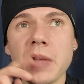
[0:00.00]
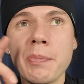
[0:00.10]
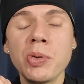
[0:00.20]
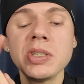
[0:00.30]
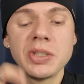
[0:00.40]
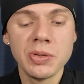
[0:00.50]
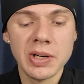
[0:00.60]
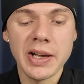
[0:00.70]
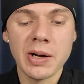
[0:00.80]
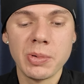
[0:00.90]
I'm pretty
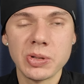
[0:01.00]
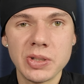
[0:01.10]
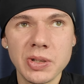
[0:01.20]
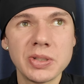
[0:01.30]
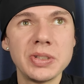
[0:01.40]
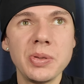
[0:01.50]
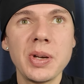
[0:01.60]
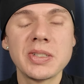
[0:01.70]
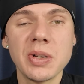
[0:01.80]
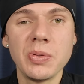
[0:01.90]
sure like about
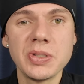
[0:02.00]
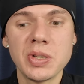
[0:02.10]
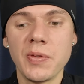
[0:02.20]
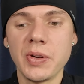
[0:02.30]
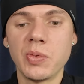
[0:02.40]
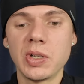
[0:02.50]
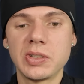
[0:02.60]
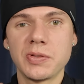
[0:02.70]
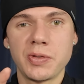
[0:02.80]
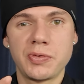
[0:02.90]
Yoshinoya is only serving
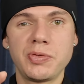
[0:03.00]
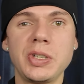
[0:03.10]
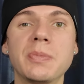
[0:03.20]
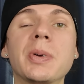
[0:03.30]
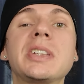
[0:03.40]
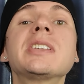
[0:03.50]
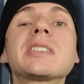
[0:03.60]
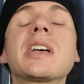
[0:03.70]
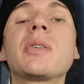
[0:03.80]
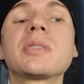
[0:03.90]
water for free. But
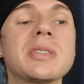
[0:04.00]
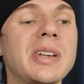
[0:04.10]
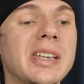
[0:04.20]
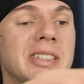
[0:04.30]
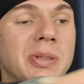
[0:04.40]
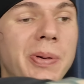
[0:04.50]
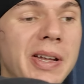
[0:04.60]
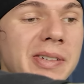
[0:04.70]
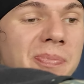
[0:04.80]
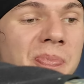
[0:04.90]
here's like also like in
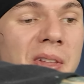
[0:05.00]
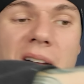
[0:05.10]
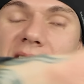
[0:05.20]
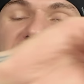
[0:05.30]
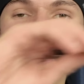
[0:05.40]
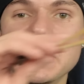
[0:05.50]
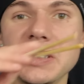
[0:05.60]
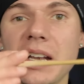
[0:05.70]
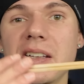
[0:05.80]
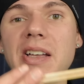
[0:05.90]
Japan,
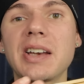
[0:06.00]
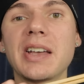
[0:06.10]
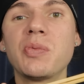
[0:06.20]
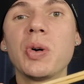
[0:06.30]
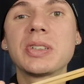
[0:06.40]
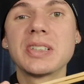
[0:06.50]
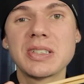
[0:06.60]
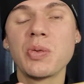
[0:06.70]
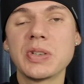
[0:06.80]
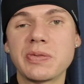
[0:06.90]
yeah, like water
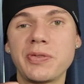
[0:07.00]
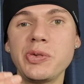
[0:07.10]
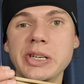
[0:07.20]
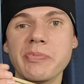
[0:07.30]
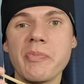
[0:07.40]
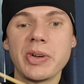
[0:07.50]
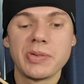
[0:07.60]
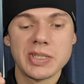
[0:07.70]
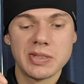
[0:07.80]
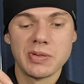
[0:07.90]
is always free in
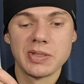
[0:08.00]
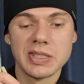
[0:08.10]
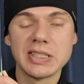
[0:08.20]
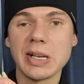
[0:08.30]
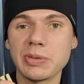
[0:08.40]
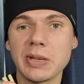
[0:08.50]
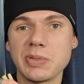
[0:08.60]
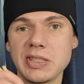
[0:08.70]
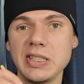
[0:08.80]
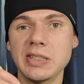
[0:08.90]
restaurants, and
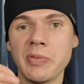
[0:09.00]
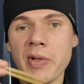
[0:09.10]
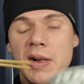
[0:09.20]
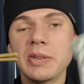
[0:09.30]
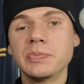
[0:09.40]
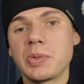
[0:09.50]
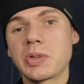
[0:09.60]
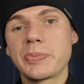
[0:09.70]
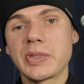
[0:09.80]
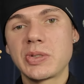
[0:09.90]
sometimes tea.
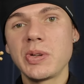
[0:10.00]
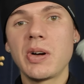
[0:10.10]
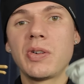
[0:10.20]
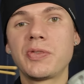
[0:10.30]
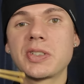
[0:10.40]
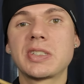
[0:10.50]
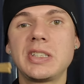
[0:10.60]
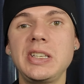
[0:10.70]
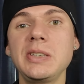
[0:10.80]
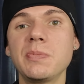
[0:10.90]
Because Matsuya offers
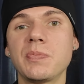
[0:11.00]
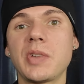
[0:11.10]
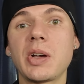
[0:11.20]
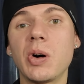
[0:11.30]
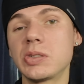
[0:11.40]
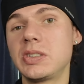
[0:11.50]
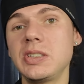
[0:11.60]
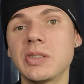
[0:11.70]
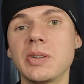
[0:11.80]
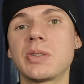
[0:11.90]
tea, like hot
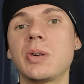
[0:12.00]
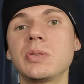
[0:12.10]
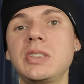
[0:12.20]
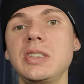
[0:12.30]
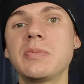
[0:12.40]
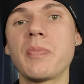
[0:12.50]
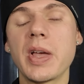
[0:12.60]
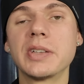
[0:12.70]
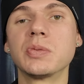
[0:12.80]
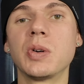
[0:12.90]
tea or cold tea,
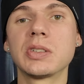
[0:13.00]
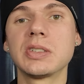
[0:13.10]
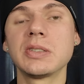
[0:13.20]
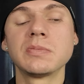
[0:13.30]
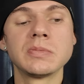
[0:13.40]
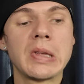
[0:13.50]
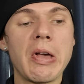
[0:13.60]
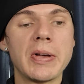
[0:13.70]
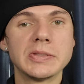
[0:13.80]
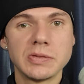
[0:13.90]
and water
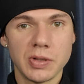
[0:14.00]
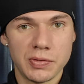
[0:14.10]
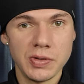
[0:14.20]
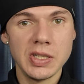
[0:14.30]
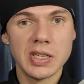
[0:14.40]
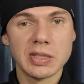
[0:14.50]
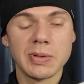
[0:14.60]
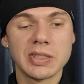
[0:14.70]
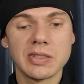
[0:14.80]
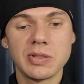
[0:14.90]
for free,
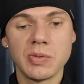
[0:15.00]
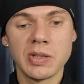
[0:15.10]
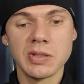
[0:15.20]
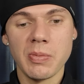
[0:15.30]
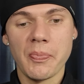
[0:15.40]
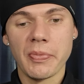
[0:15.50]
as much as you want.